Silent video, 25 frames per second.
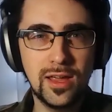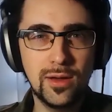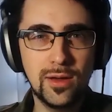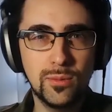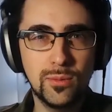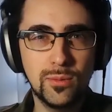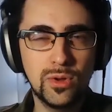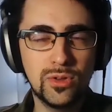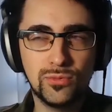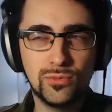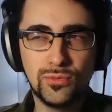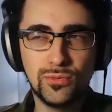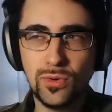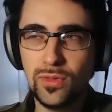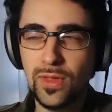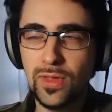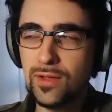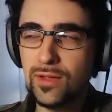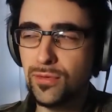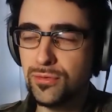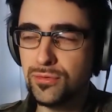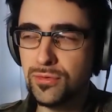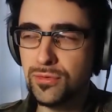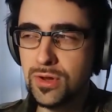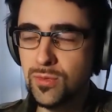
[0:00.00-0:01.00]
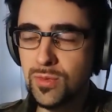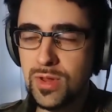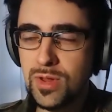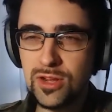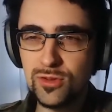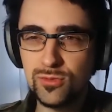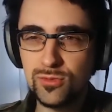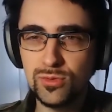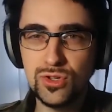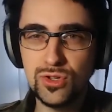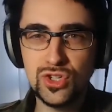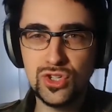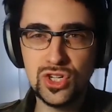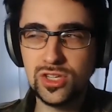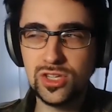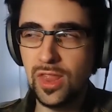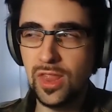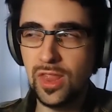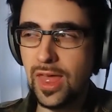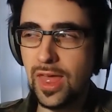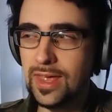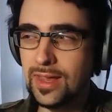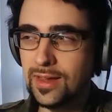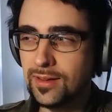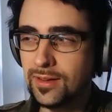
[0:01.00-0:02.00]
it was for like 3 weeks, was
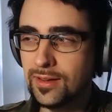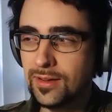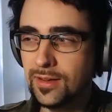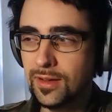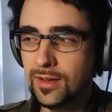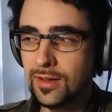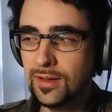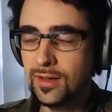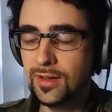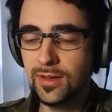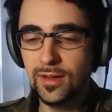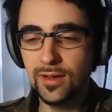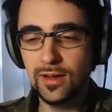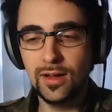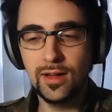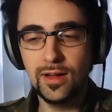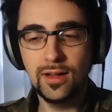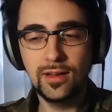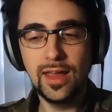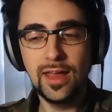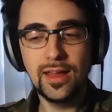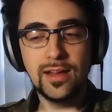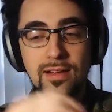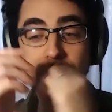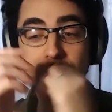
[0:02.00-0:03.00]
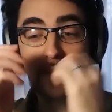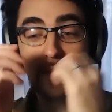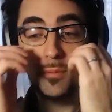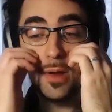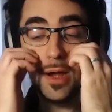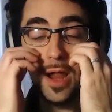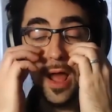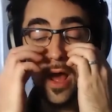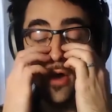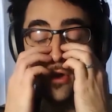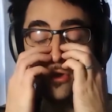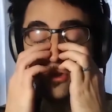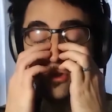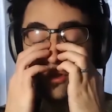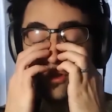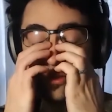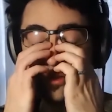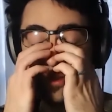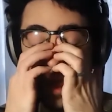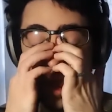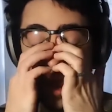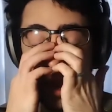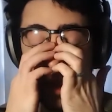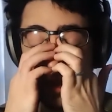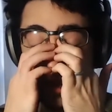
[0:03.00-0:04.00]
just like someone else
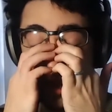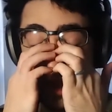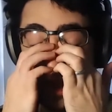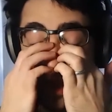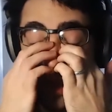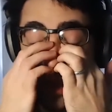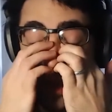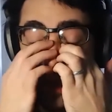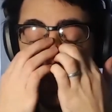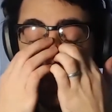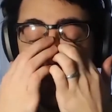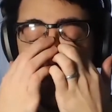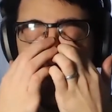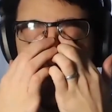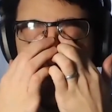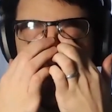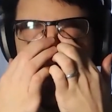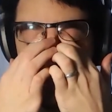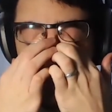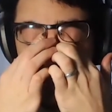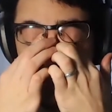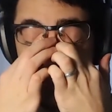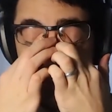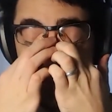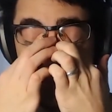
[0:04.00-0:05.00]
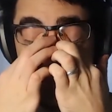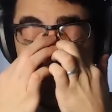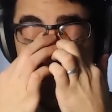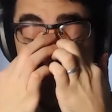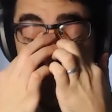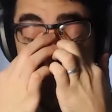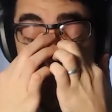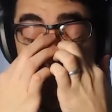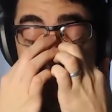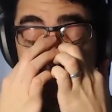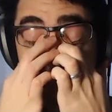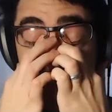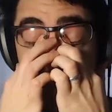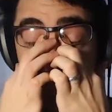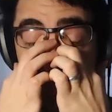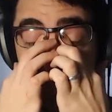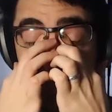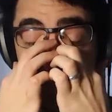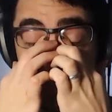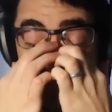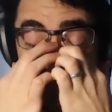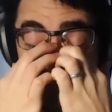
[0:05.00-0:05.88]
saying, yeah, he punched me in the head.